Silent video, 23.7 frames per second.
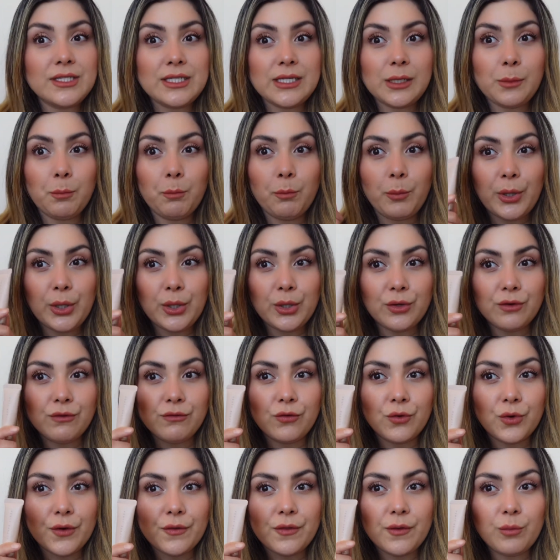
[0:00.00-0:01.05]
Deep Butter
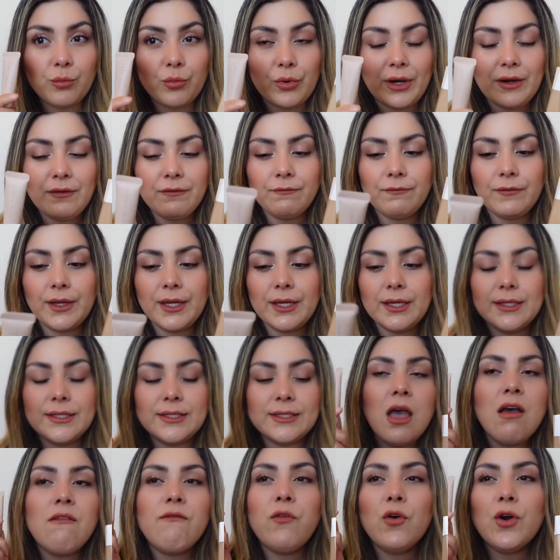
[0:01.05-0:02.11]
for the Bright
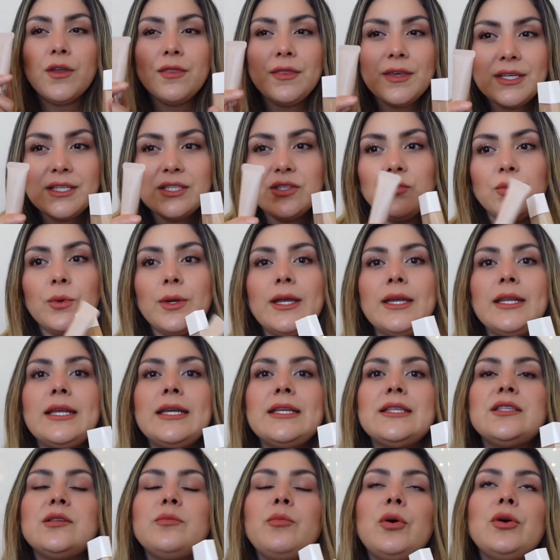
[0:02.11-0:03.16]
Fix. For this one,
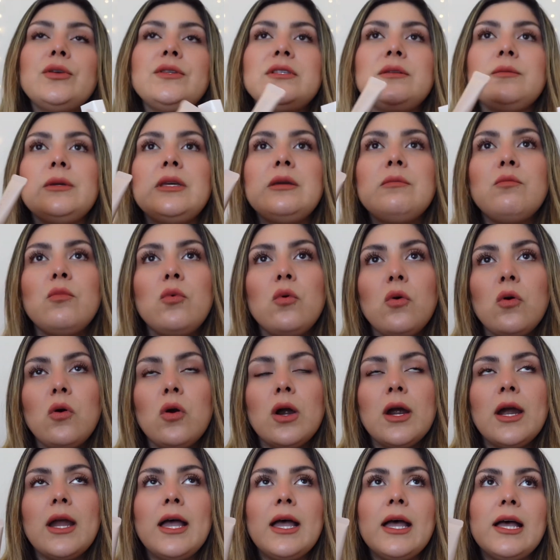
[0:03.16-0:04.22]
it's supposed to be
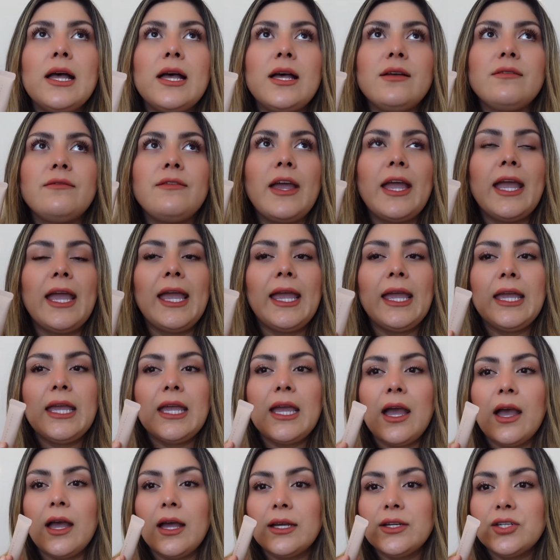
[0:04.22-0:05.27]
more of
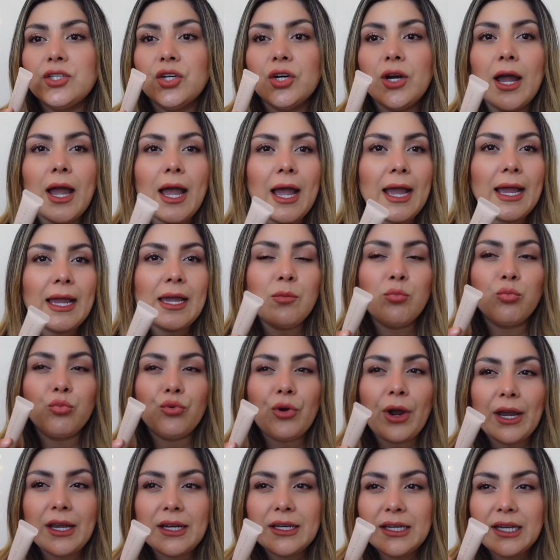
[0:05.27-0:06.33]
a under eye
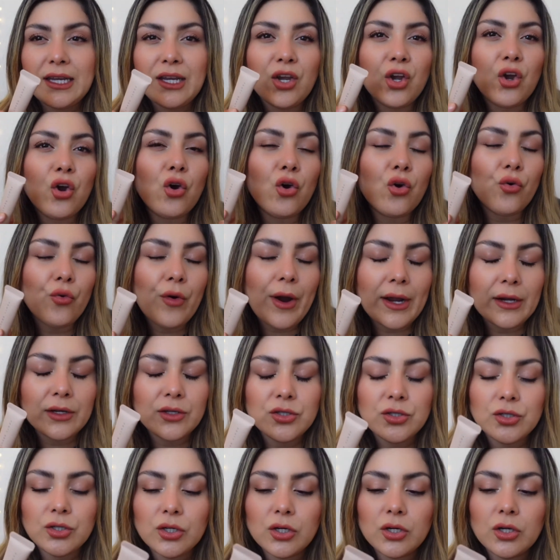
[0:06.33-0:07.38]
brightening
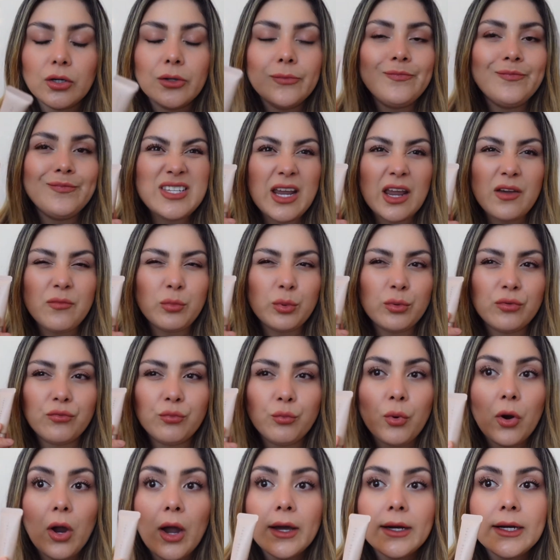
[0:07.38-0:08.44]
corrector type of
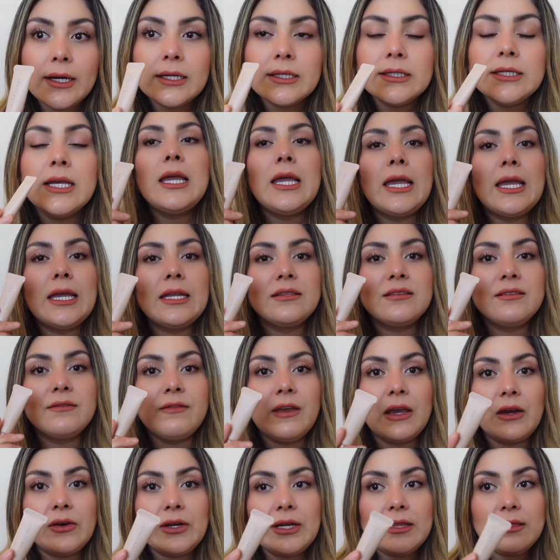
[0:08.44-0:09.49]
product. It's
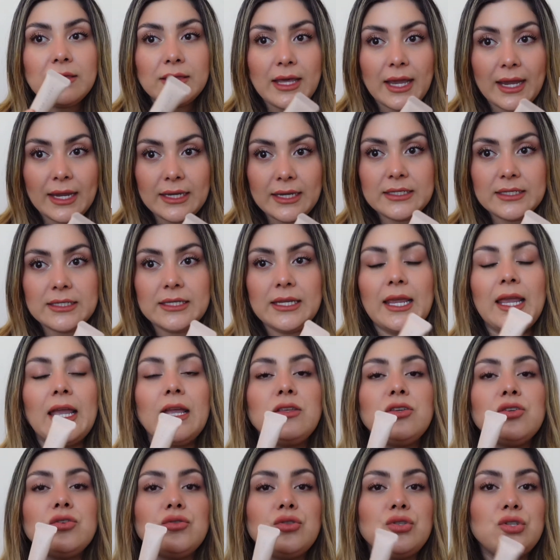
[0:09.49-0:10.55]
very light
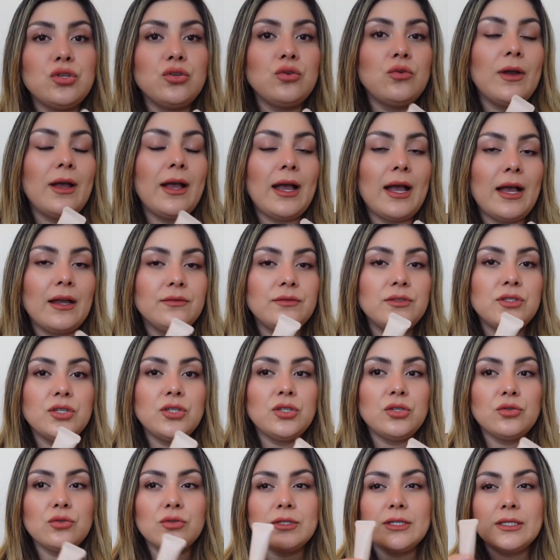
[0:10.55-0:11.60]
and you do have to
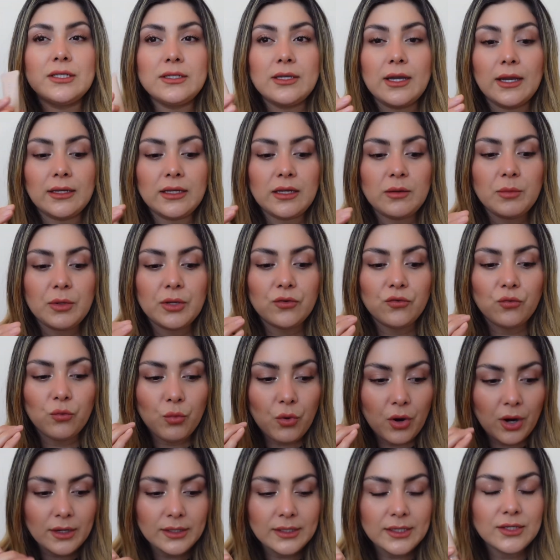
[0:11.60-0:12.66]
use a tiny bit of
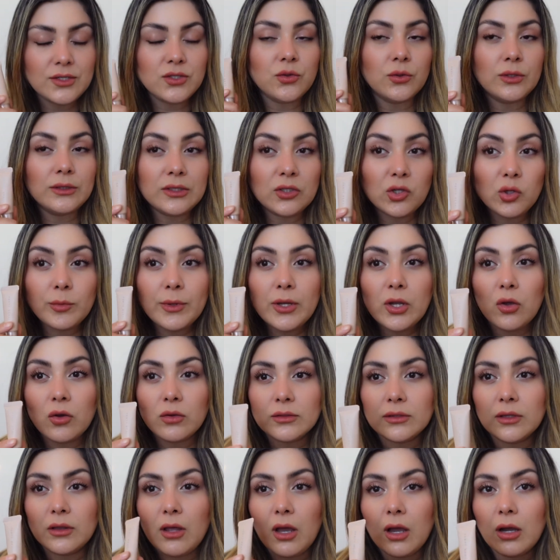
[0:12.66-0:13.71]
product, so a little bit
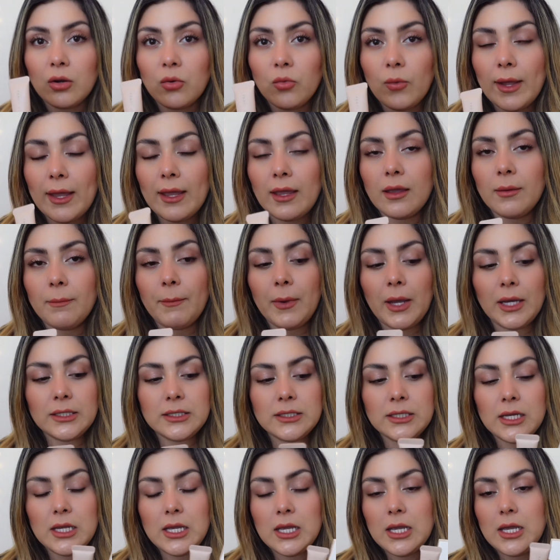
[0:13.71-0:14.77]
goes a long way,
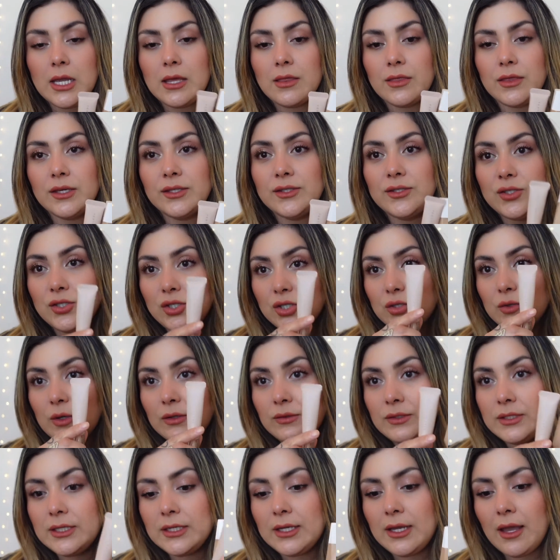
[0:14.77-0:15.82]
but this duo
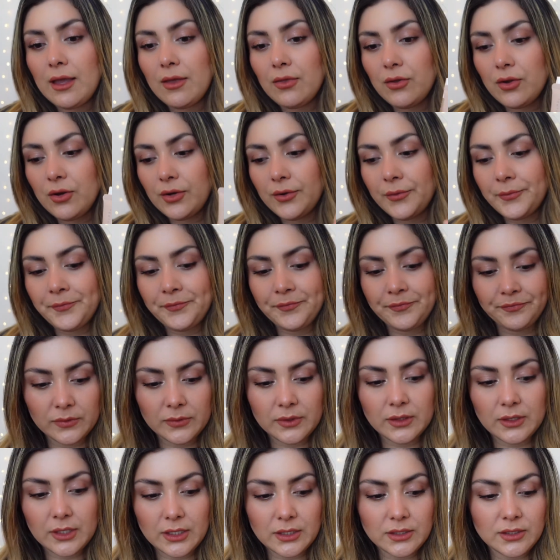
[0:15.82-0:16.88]
together
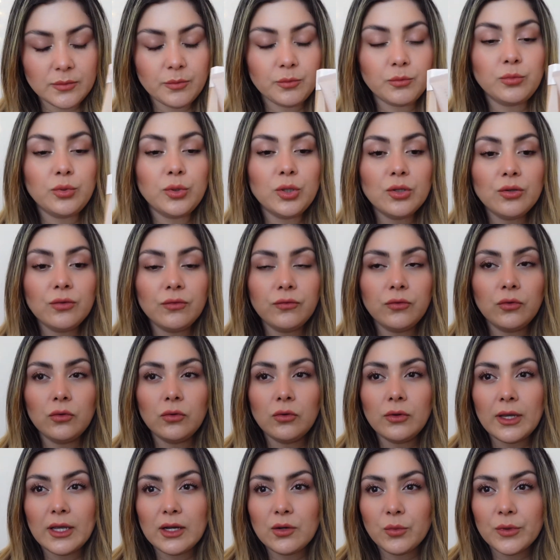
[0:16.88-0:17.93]
is
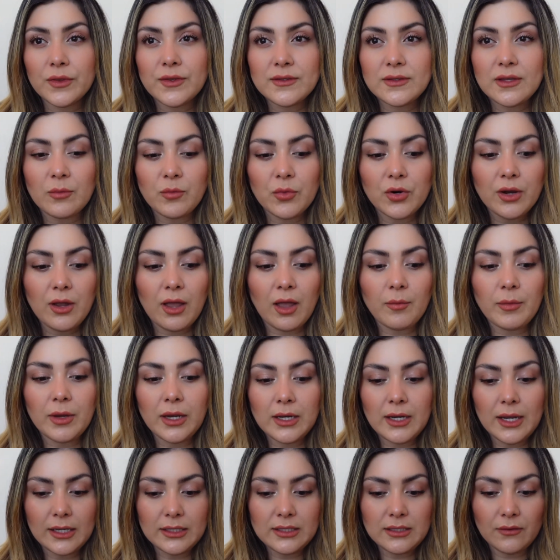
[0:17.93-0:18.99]
beautiful. And with summer
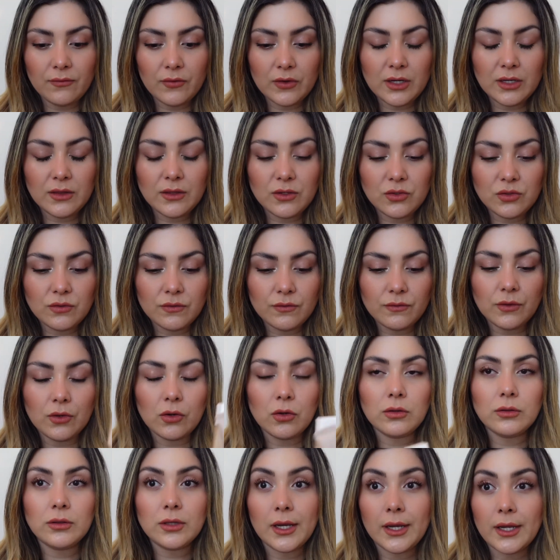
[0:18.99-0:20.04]
coming, I definitely do
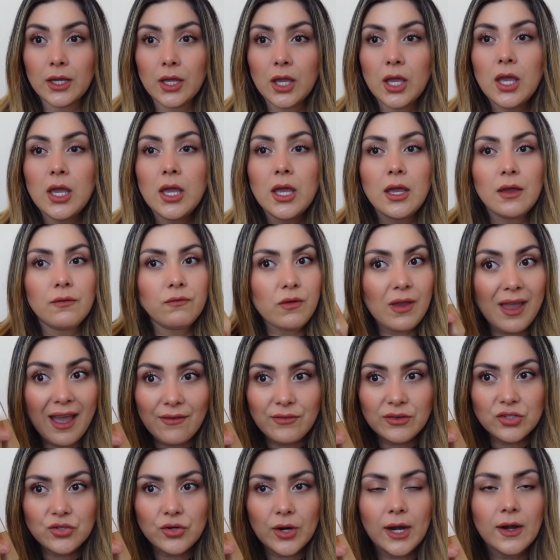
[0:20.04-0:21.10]
feel like if you
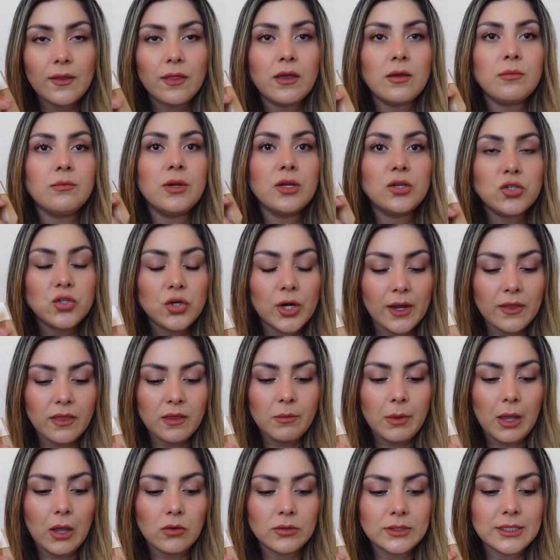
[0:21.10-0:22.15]
haven't tried them, try
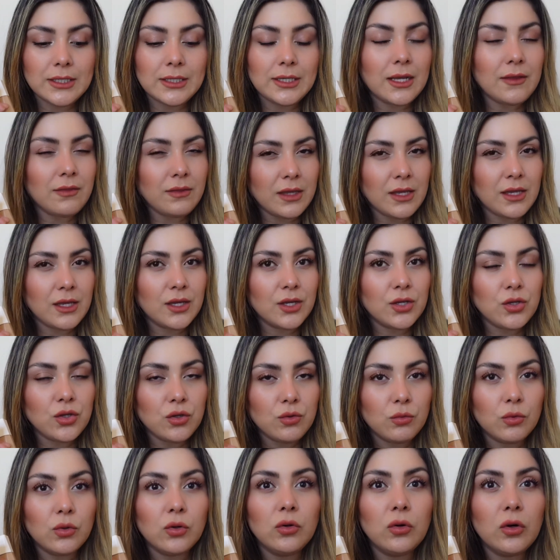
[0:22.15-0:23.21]
them out, and I think
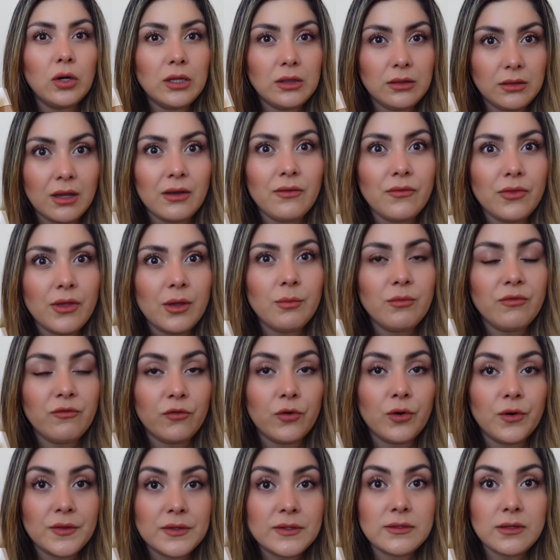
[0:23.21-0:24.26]
you will love them
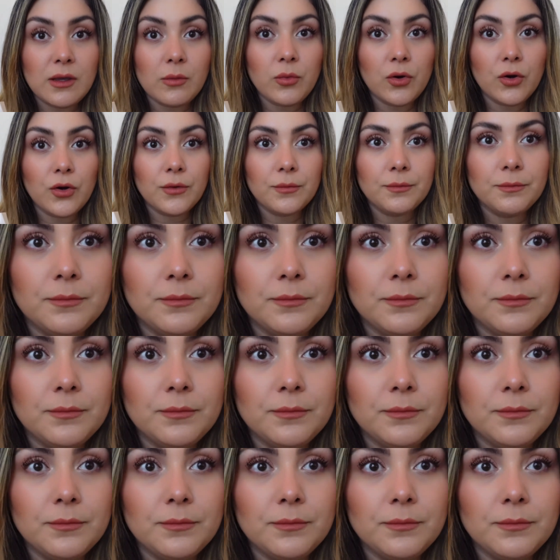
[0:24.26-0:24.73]
for the summer.